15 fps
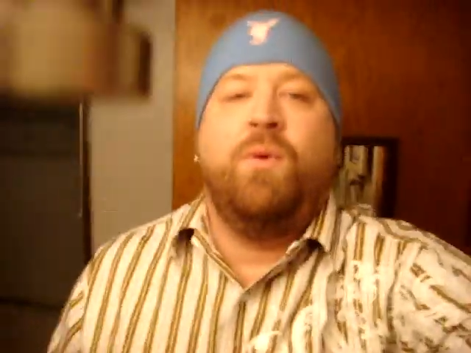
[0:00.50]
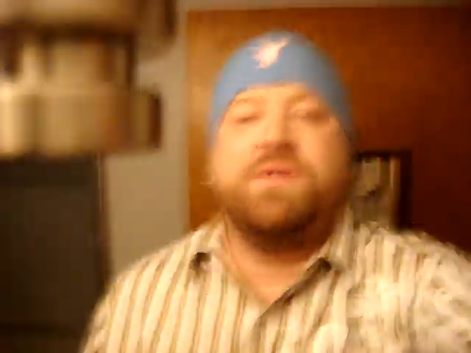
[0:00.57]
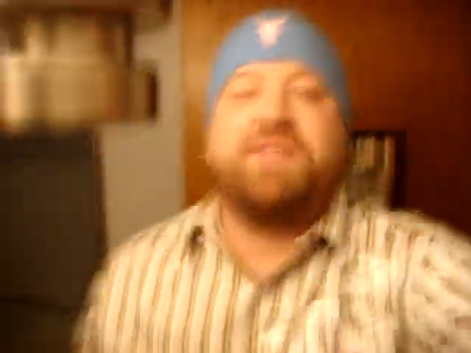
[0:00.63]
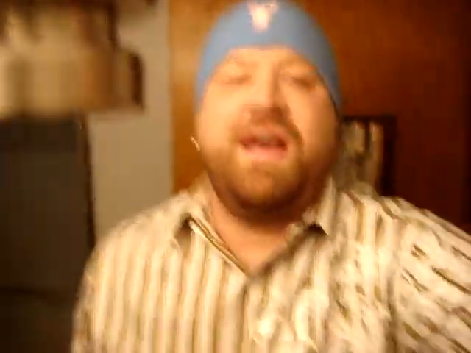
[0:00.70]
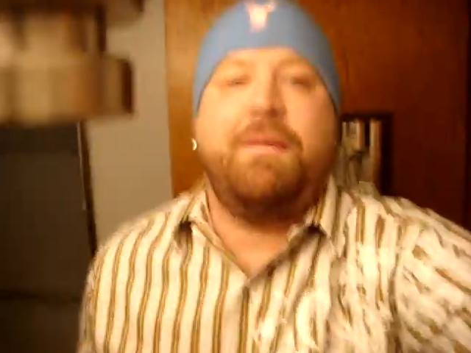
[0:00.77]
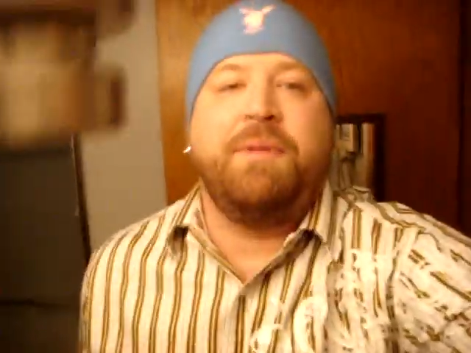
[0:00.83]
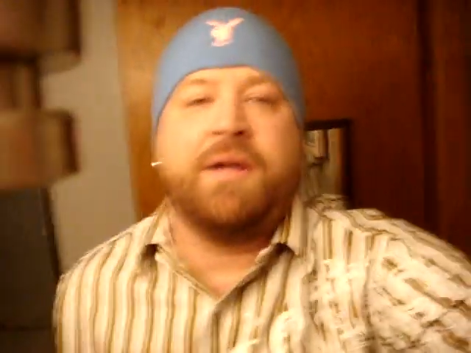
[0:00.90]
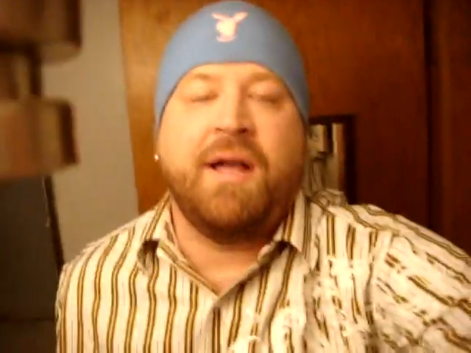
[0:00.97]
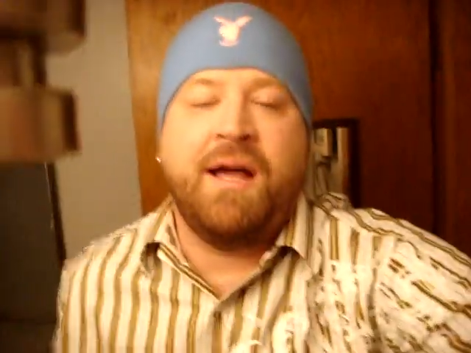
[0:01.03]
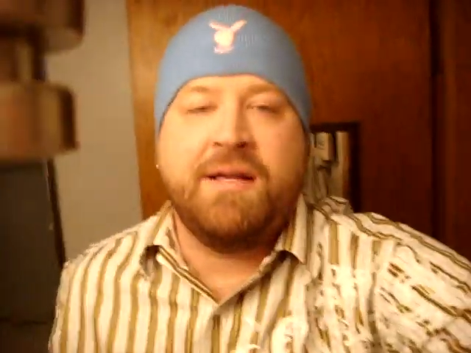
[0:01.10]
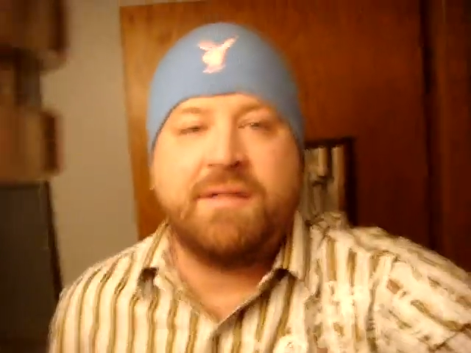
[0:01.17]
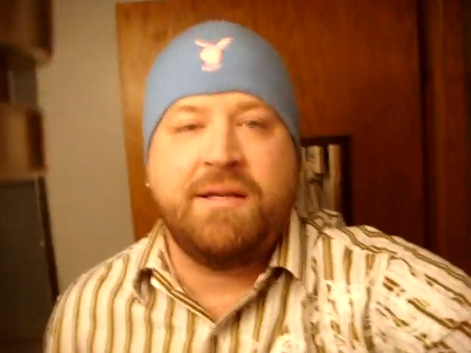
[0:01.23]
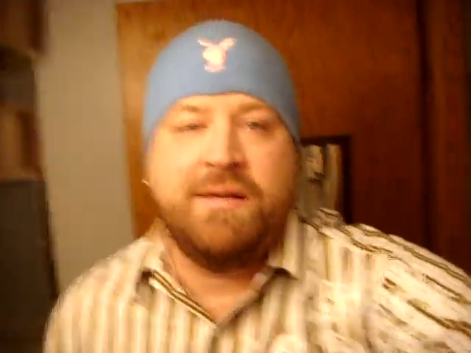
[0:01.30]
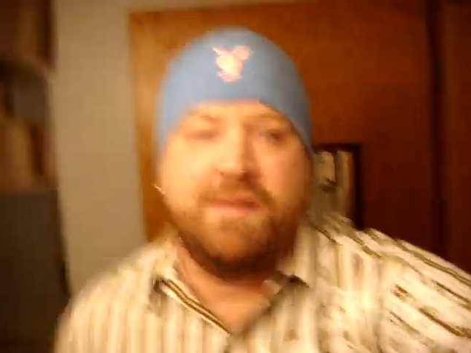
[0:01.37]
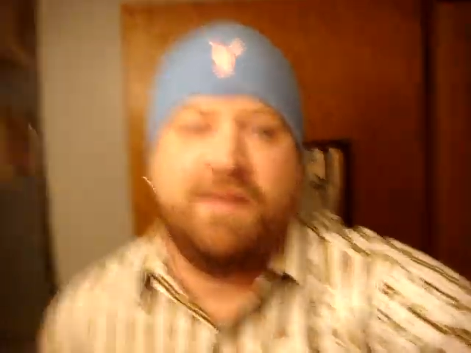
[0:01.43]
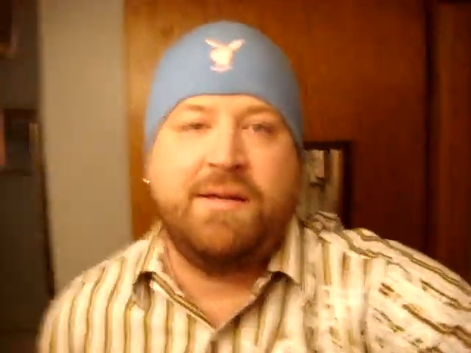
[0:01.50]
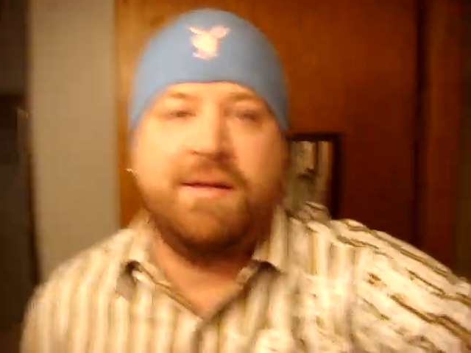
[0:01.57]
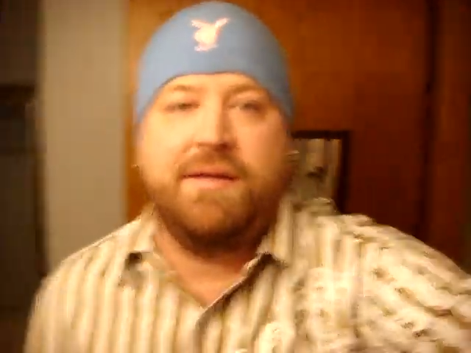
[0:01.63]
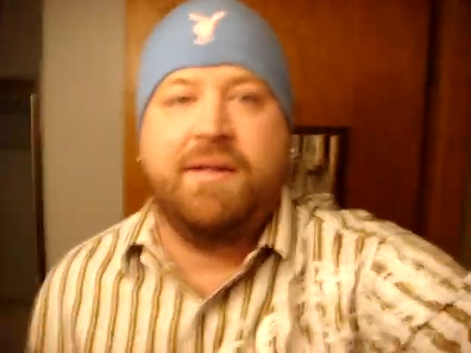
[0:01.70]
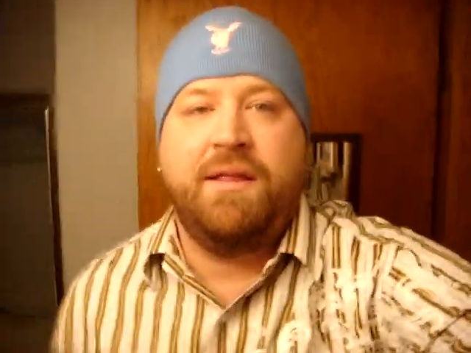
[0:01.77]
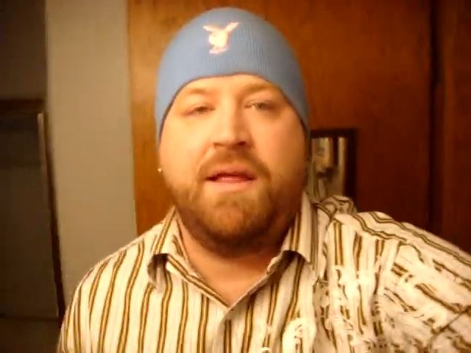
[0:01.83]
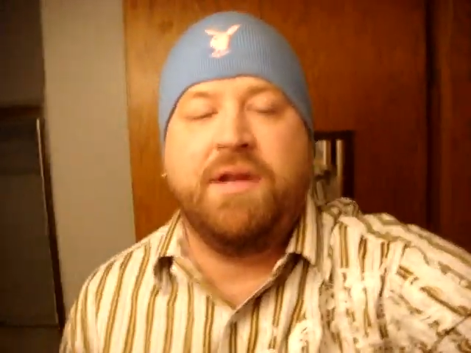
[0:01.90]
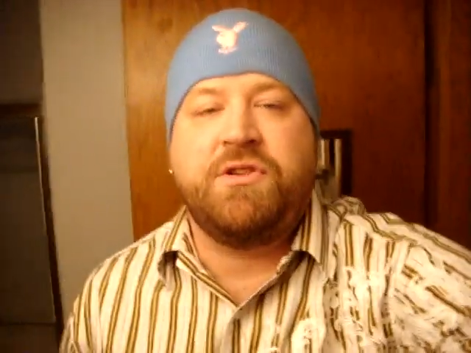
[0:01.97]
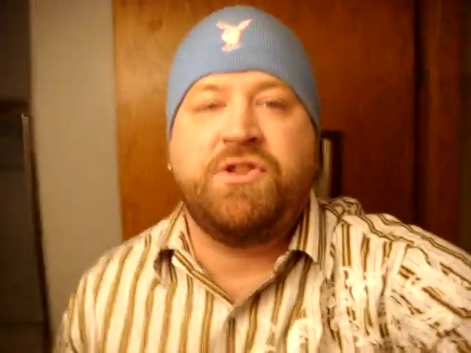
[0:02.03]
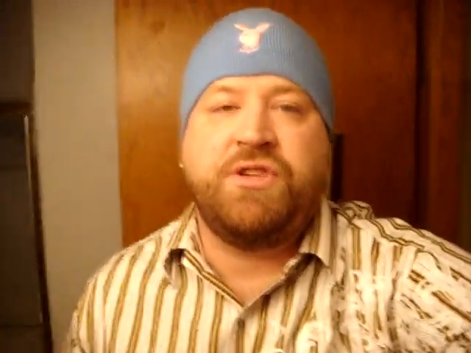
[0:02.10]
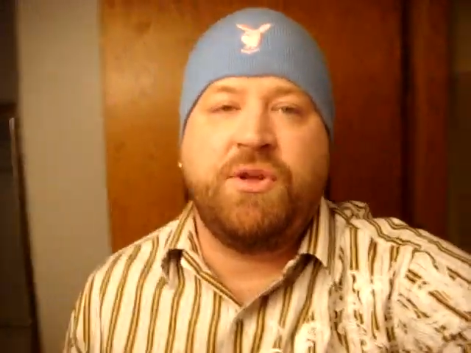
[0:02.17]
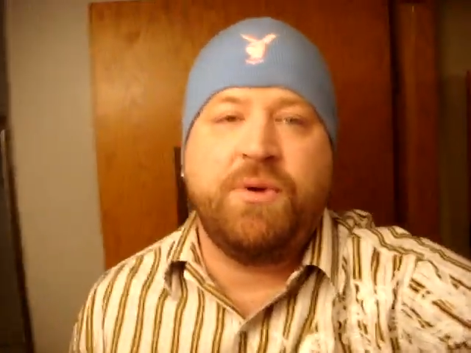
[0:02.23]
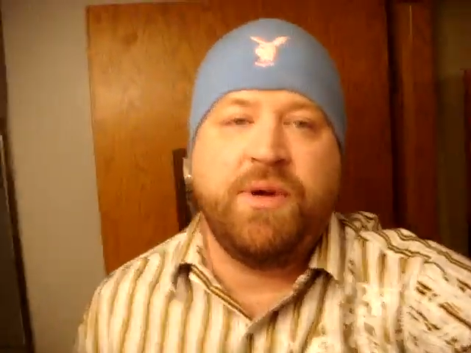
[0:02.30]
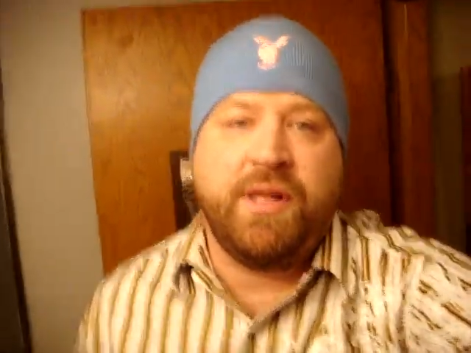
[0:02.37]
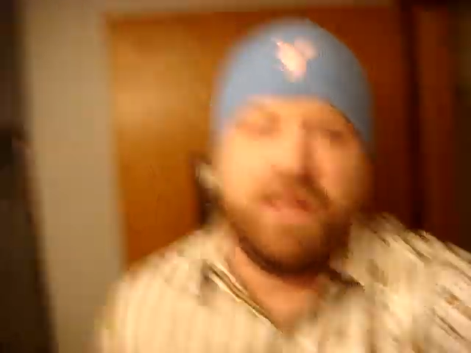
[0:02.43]
What's happening, guys? Thanks
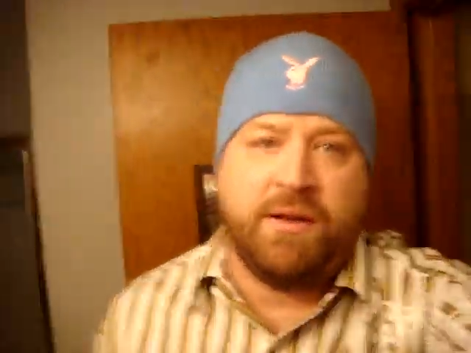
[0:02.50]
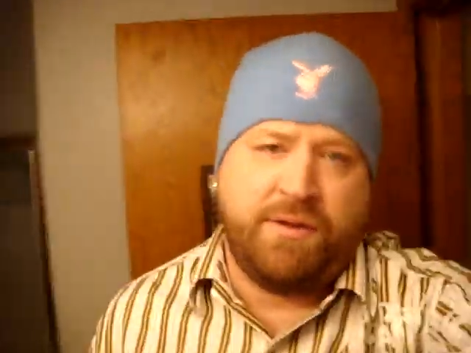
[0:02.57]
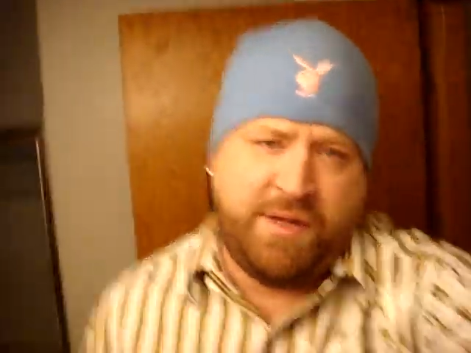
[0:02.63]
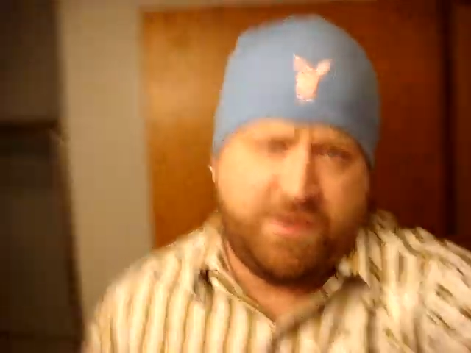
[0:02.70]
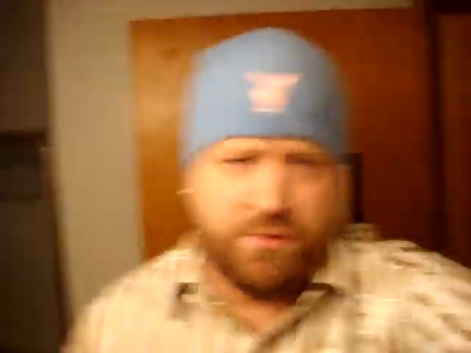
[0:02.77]
for tuning in.